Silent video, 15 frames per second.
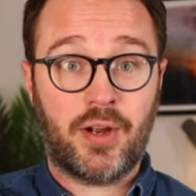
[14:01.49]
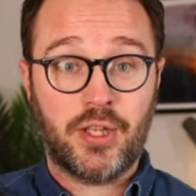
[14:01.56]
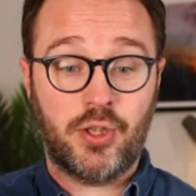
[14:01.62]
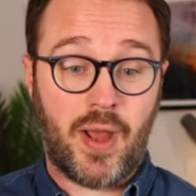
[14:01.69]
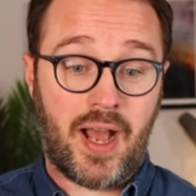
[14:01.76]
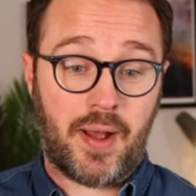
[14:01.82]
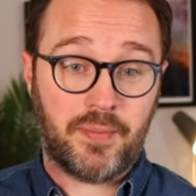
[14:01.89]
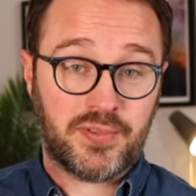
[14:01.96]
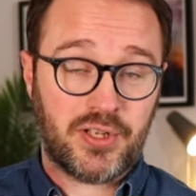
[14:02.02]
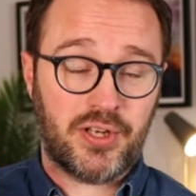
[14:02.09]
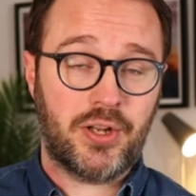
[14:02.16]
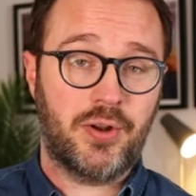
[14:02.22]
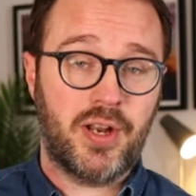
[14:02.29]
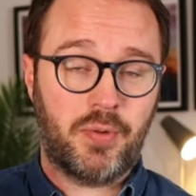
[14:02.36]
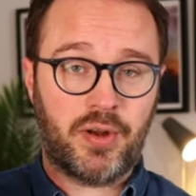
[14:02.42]
You
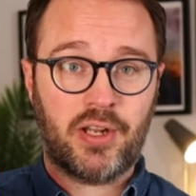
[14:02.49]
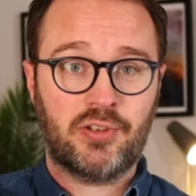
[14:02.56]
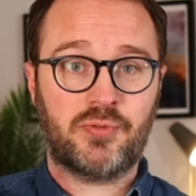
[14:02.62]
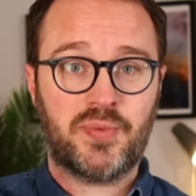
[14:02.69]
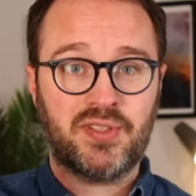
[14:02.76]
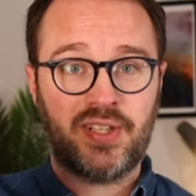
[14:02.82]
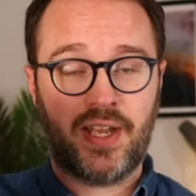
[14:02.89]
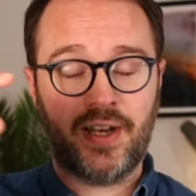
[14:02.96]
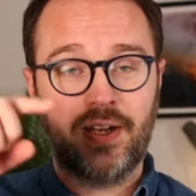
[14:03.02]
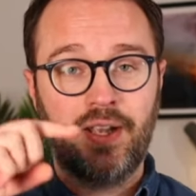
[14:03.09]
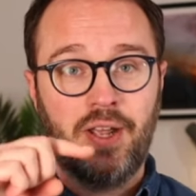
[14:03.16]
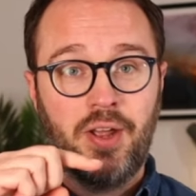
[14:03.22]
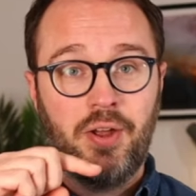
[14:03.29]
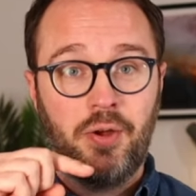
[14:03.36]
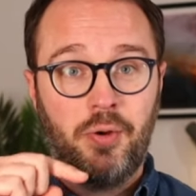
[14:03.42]
absolutely 100%
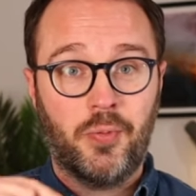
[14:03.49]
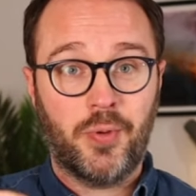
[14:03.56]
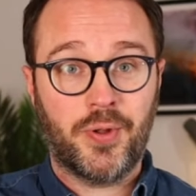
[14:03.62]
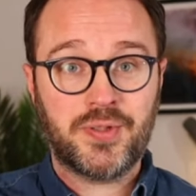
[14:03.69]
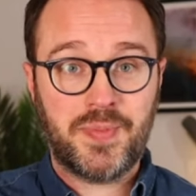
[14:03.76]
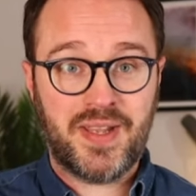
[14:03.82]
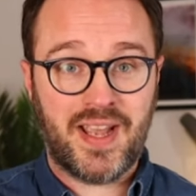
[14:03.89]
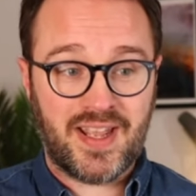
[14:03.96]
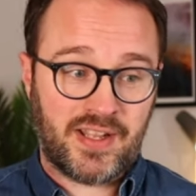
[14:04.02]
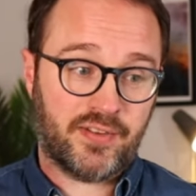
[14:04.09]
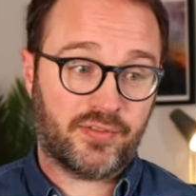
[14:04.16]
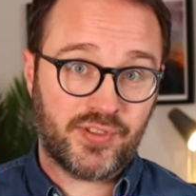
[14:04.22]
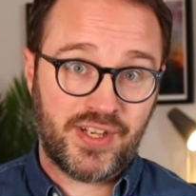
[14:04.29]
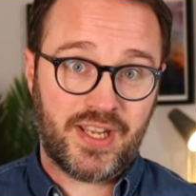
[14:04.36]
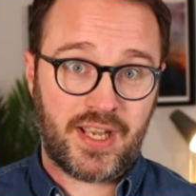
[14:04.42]
want to be getting that
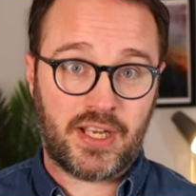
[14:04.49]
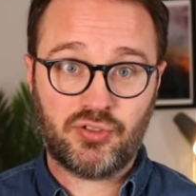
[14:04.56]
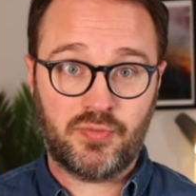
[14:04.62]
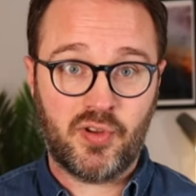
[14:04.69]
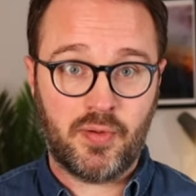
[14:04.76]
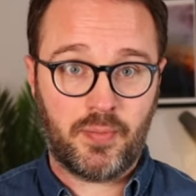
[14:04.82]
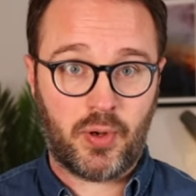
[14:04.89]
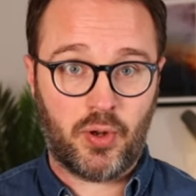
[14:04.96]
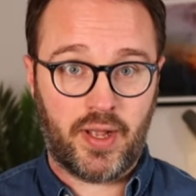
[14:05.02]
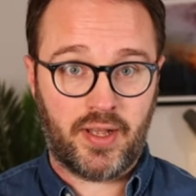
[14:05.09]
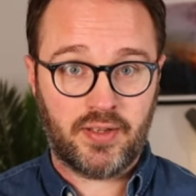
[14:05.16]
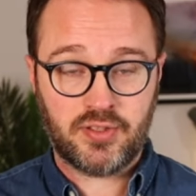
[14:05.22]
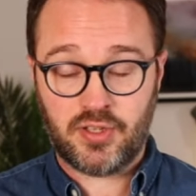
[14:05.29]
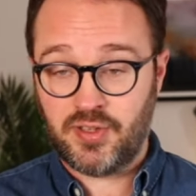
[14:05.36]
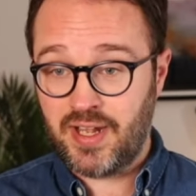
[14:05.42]
free cash from your employer.
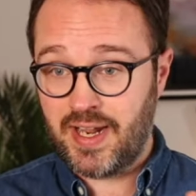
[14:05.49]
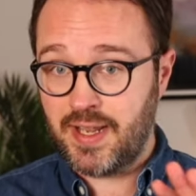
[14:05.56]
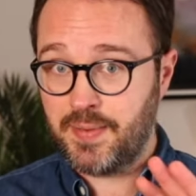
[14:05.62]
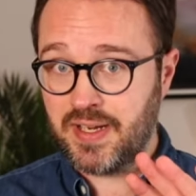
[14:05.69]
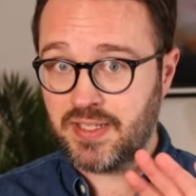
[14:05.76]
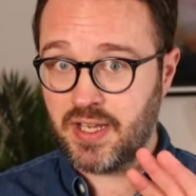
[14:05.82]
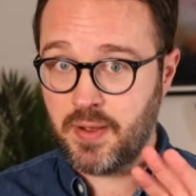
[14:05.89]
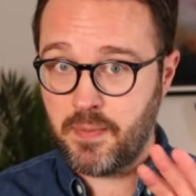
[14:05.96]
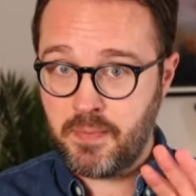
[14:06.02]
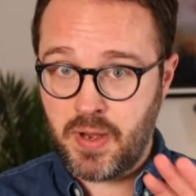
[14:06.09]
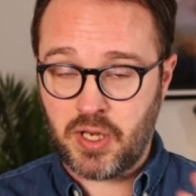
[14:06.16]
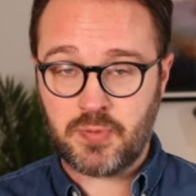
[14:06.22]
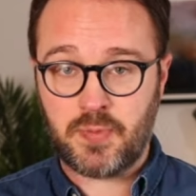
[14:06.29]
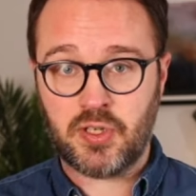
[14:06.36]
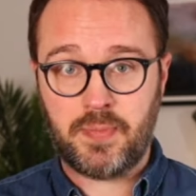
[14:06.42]
So that makes it
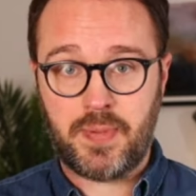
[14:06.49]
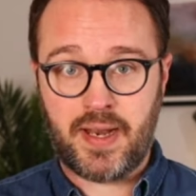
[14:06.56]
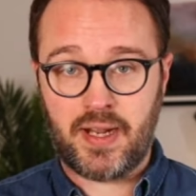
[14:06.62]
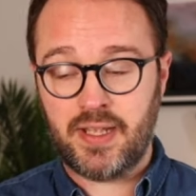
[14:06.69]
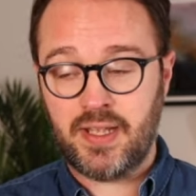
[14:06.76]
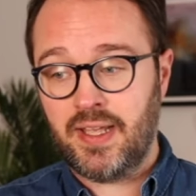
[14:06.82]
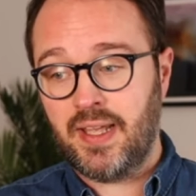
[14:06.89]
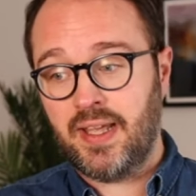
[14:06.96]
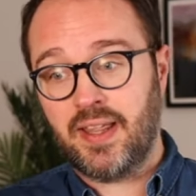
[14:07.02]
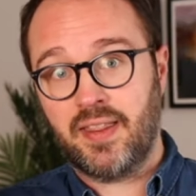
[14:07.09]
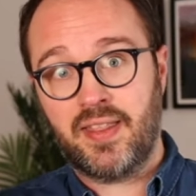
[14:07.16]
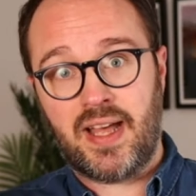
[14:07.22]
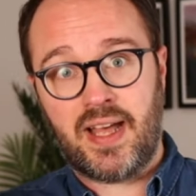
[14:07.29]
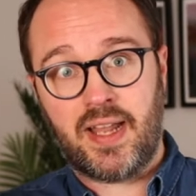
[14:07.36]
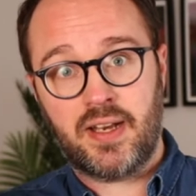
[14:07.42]
much, much better
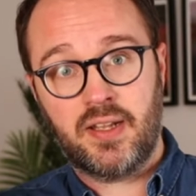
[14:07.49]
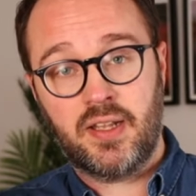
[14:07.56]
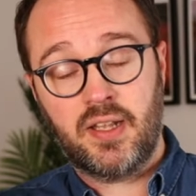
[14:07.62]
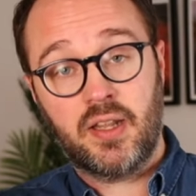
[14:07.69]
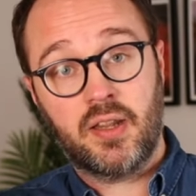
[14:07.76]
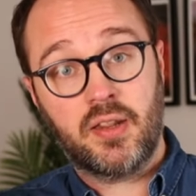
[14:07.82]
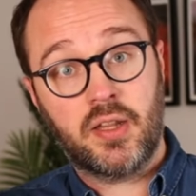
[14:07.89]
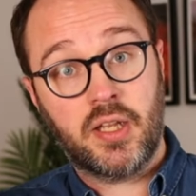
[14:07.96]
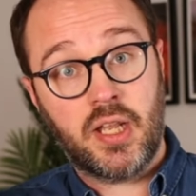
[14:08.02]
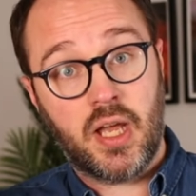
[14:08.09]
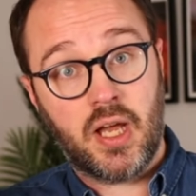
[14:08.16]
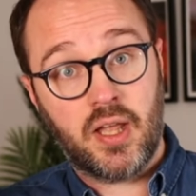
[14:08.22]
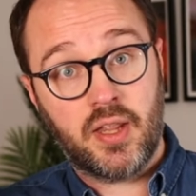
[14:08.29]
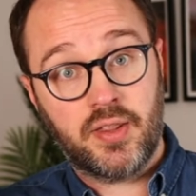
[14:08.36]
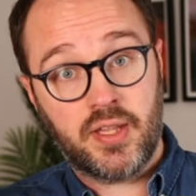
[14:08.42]
than
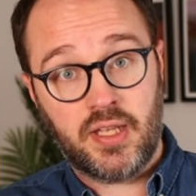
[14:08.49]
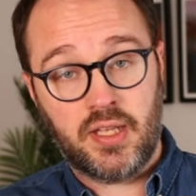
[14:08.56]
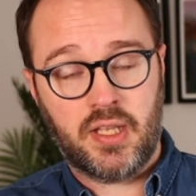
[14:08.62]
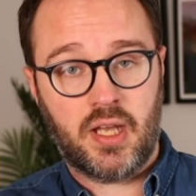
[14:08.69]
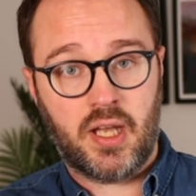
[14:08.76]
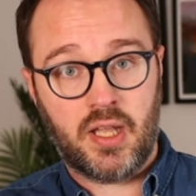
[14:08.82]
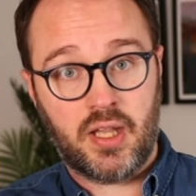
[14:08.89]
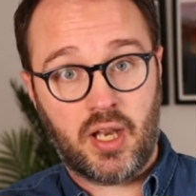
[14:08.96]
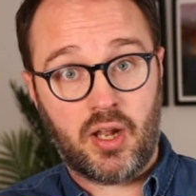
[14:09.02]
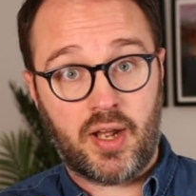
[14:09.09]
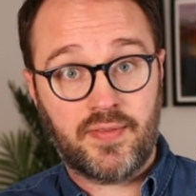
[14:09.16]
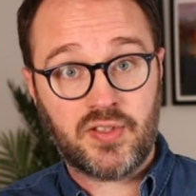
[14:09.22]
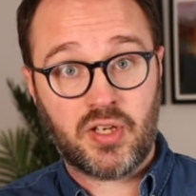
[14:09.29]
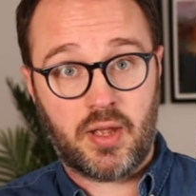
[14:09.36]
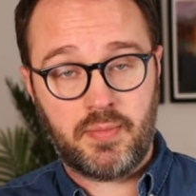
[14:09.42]
the
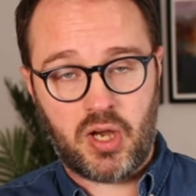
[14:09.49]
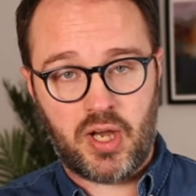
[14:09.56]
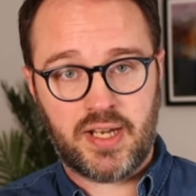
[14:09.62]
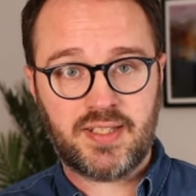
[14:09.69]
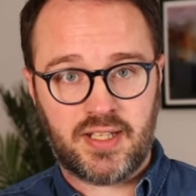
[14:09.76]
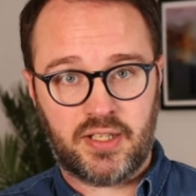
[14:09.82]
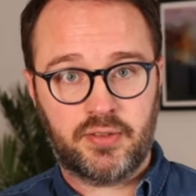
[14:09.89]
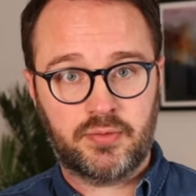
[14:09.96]
Lifetime ISA.